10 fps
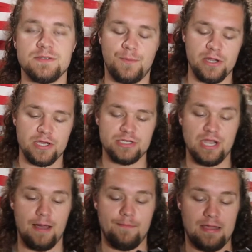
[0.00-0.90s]
a pretty good
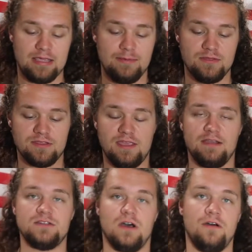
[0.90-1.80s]
job about keeping the
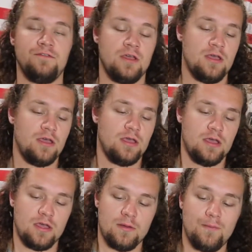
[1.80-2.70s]
ticks off.
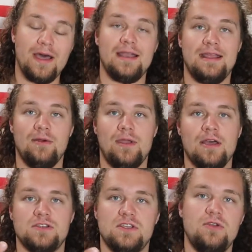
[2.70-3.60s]
But here we
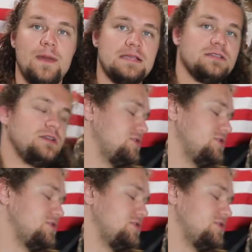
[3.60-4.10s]
go. So you basically